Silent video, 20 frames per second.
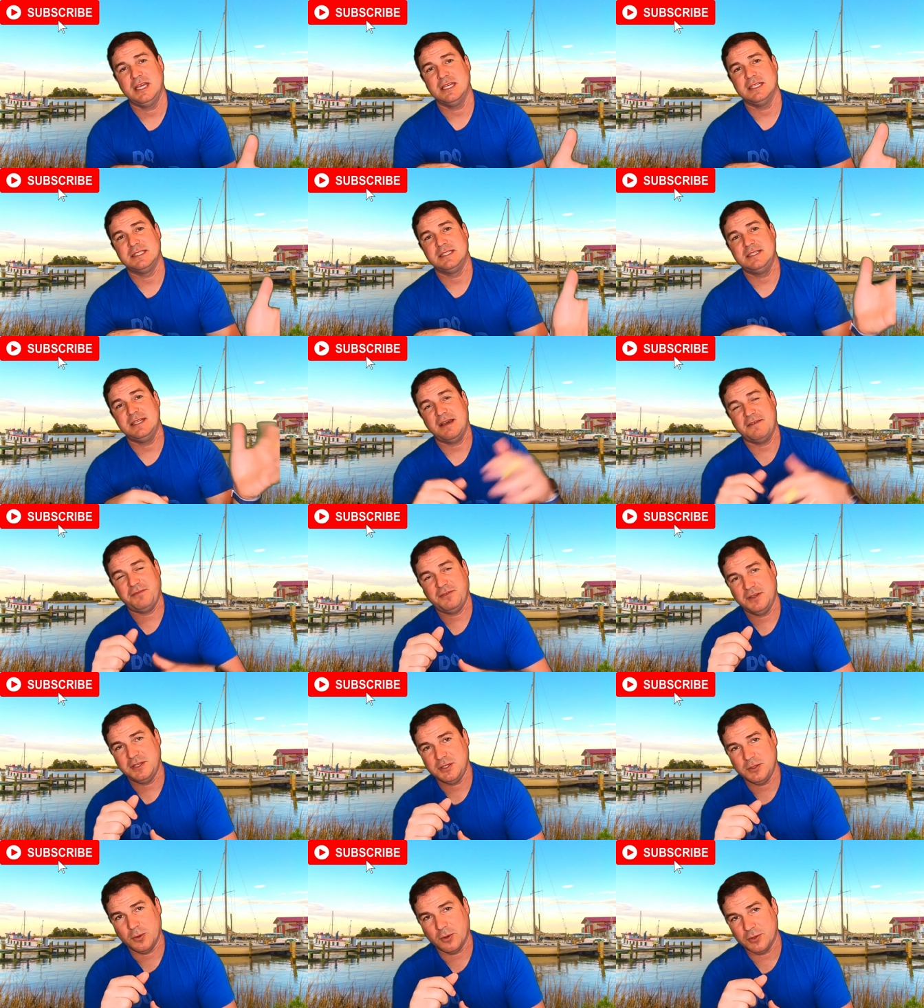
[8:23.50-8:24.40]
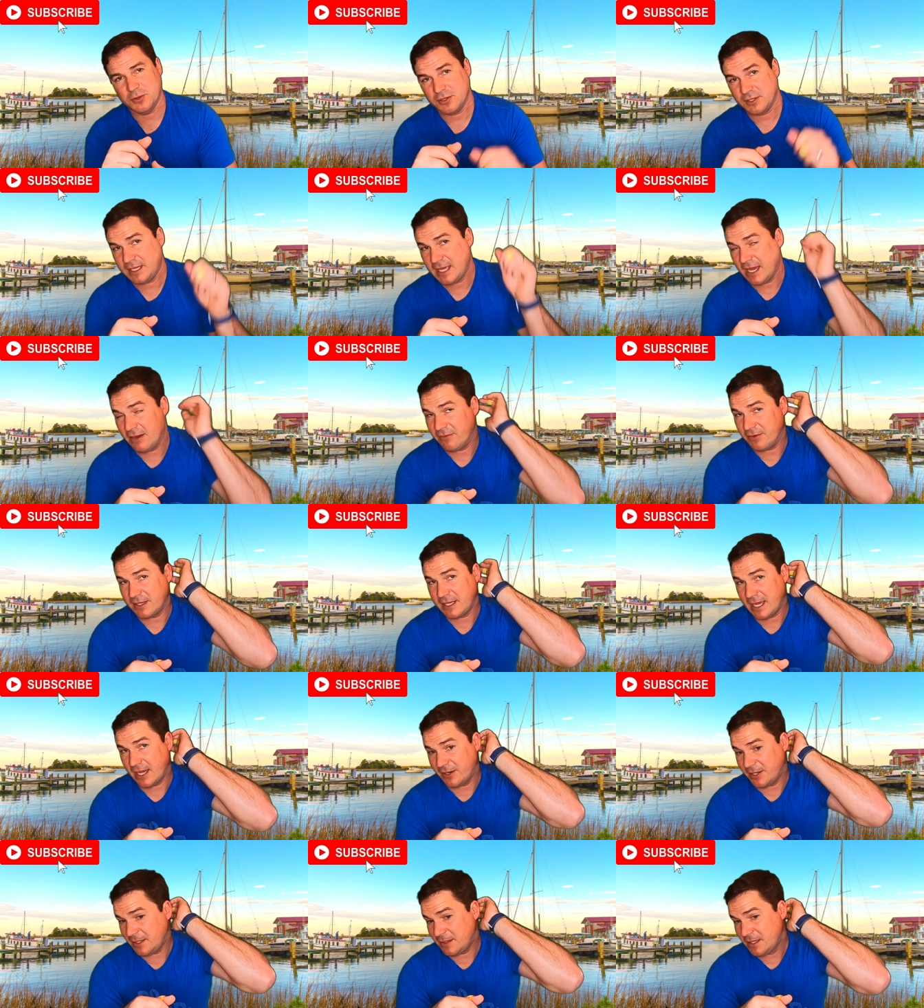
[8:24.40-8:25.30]
is definitely northern Calvert
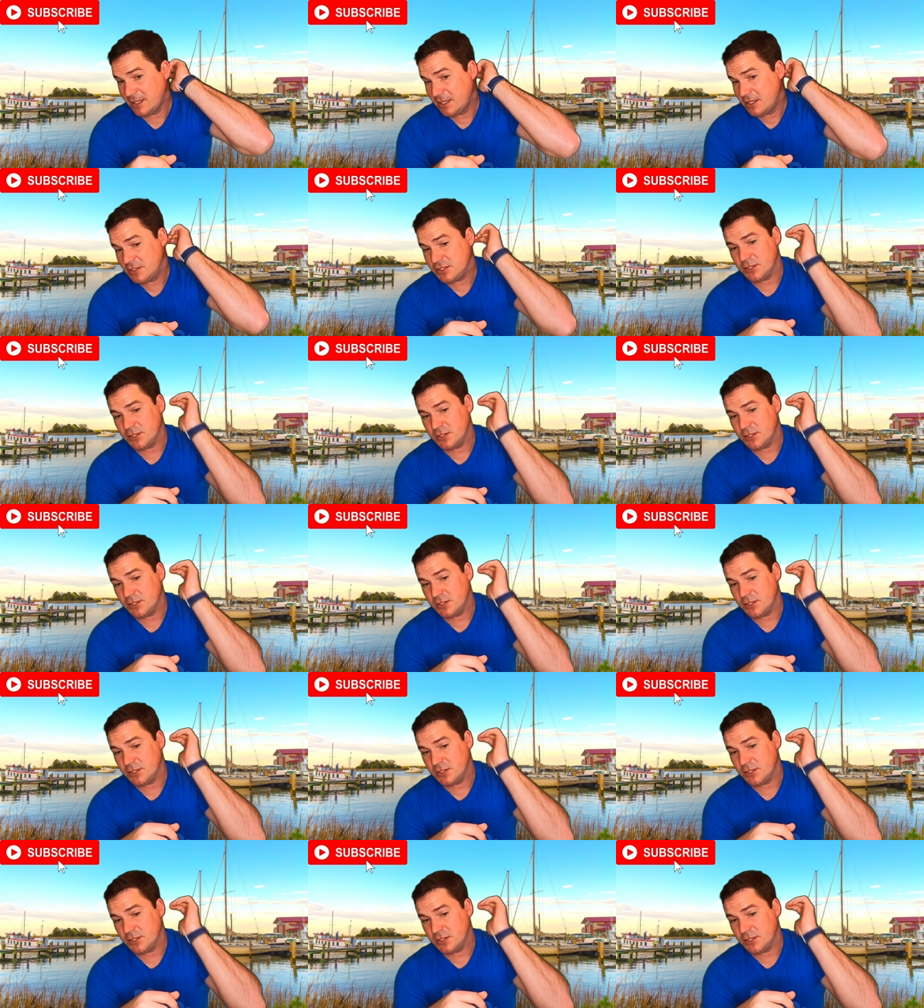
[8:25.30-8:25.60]
County.